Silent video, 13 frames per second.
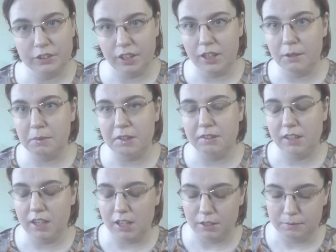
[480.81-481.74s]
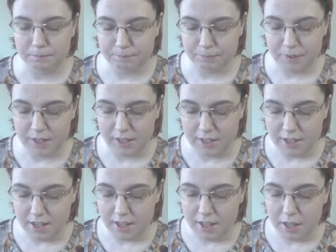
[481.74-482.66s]
time on my skin.
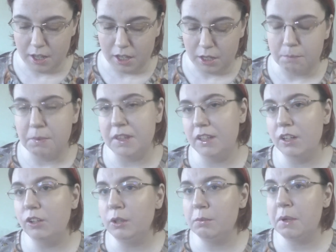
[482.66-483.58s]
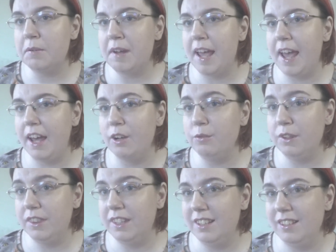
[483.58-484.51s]
But the only problem I have
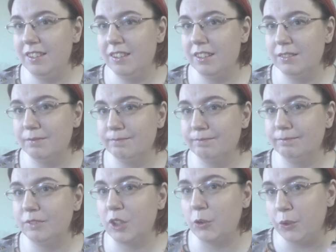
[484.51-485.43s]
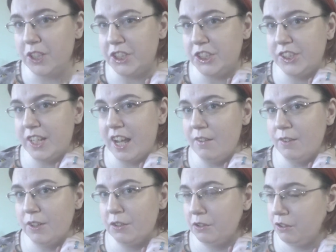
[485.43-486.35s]
with this, which I've
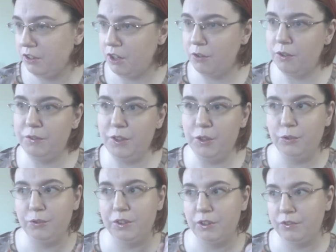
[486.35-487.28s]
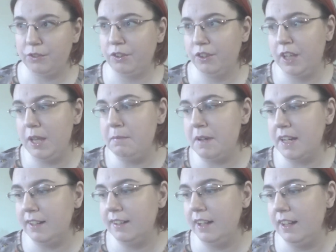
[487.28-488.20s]
saw reviews when this first came
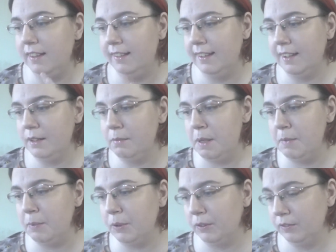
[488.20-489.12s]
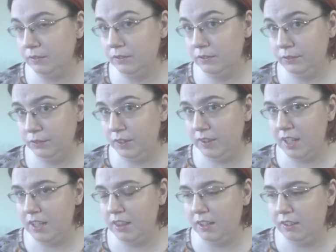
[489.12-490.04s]
out, and a lot of people were
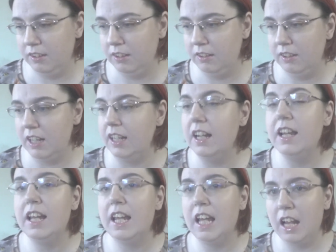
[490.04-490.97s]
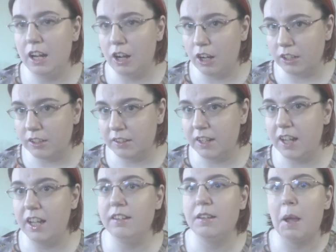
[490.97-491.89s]
saying this, is that it
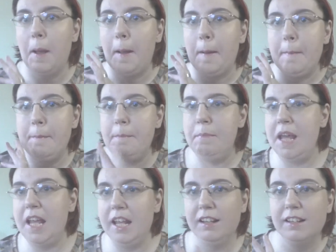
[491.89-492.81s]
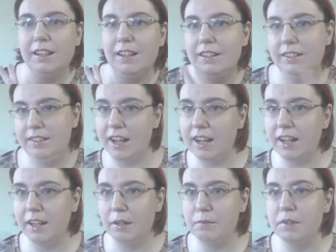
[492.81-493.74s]
oxidized big
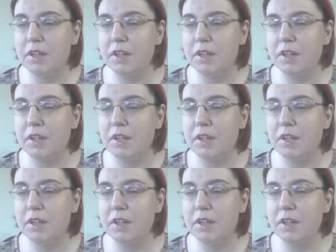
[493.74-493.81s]
time.